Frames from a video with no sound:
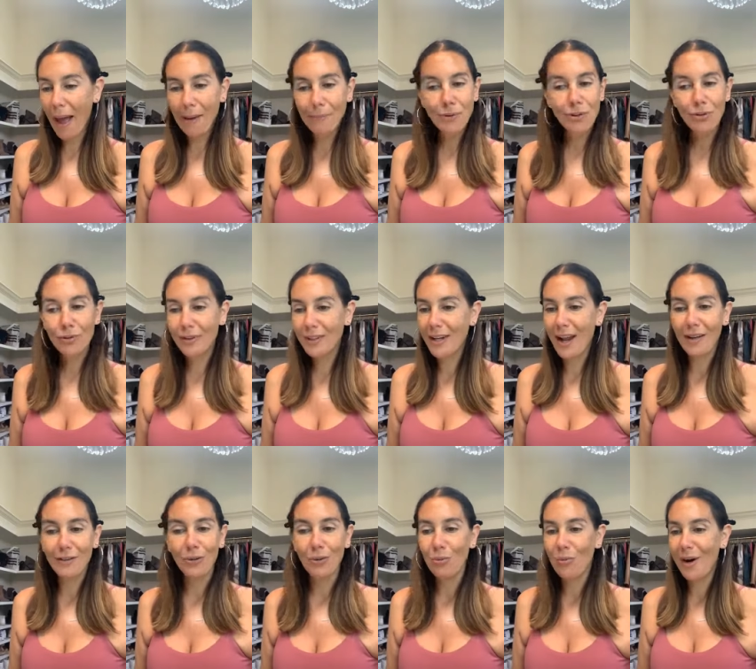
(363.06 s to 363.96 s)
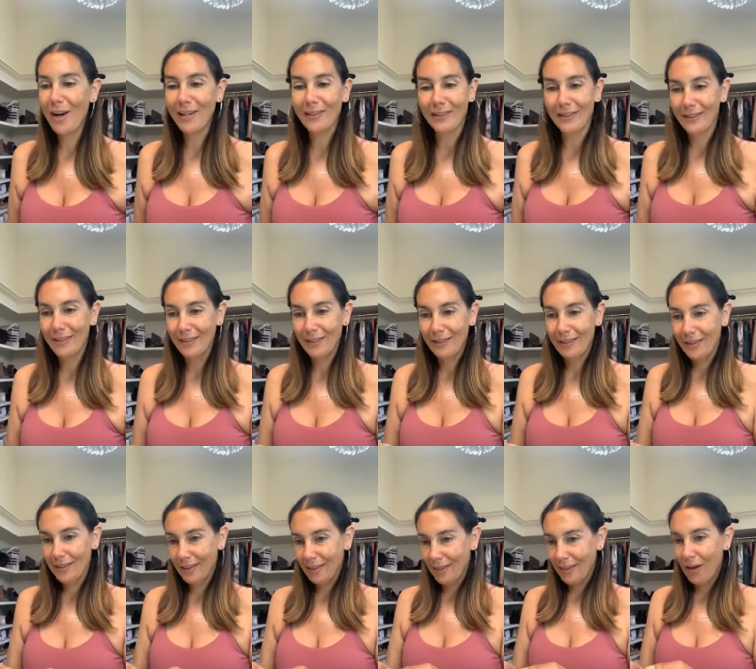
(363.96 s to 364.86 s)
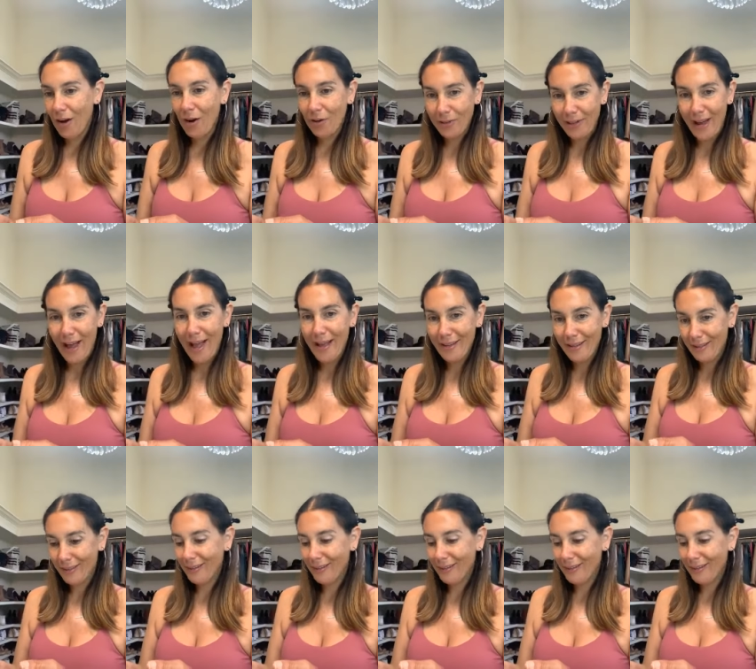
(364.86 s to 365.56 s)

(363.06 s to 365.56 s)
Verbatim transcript: absolutely not the one. Okay?